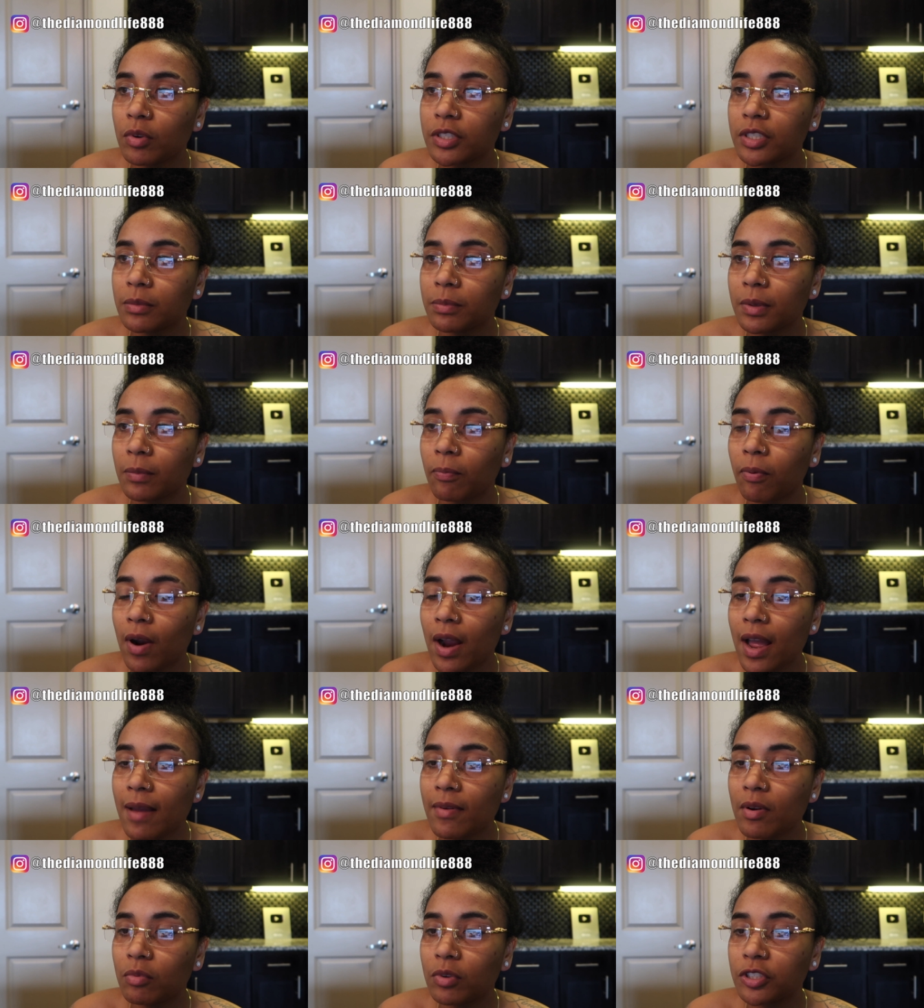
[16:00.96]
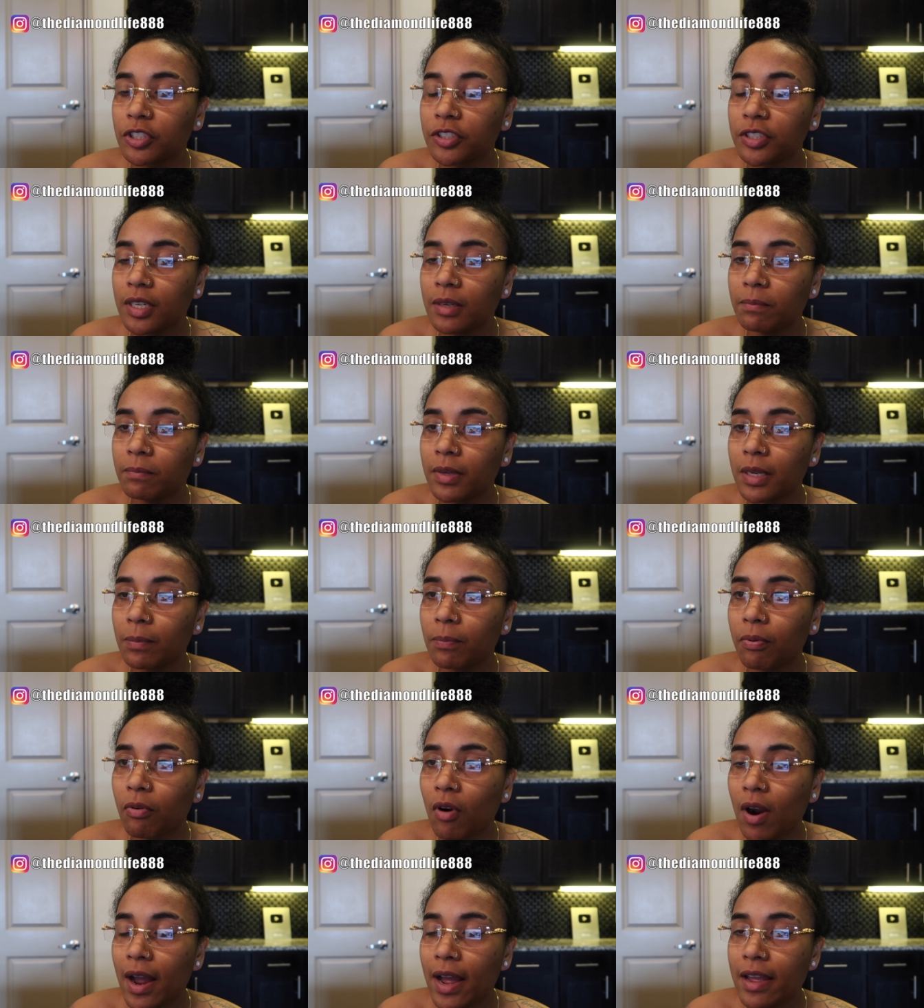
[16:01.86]
what should be private, what shouldn't be
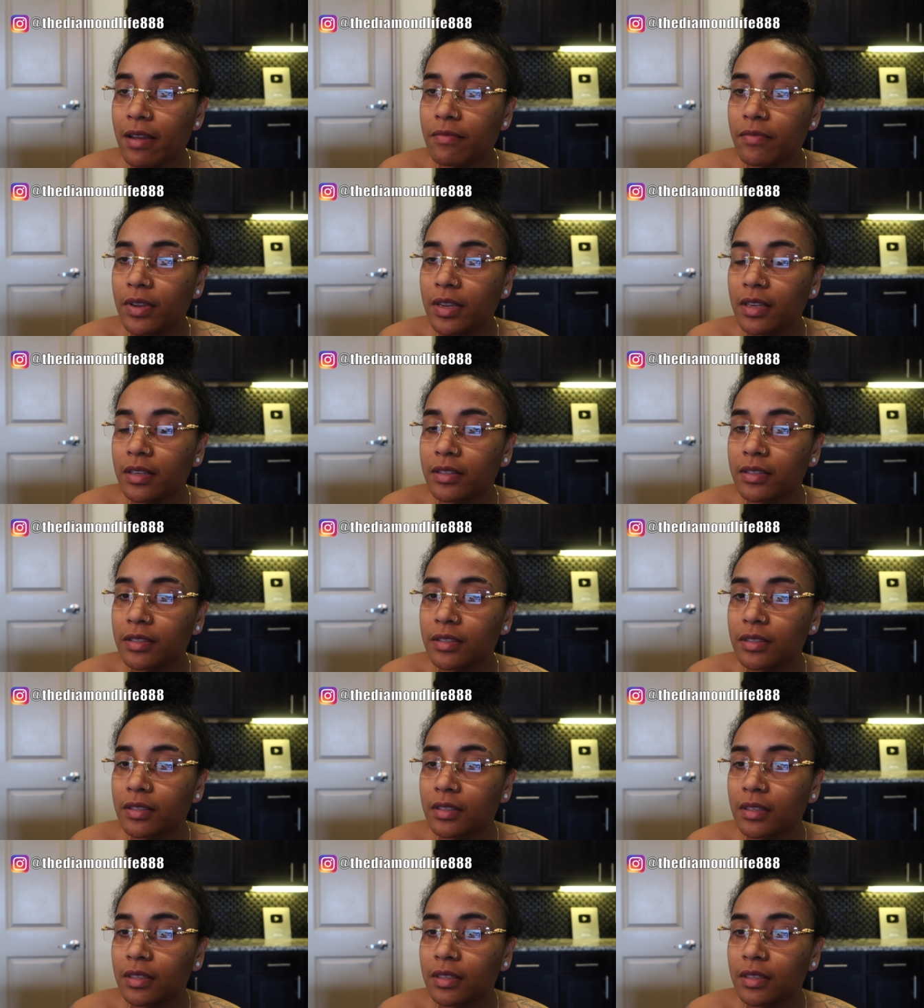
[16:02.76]
private.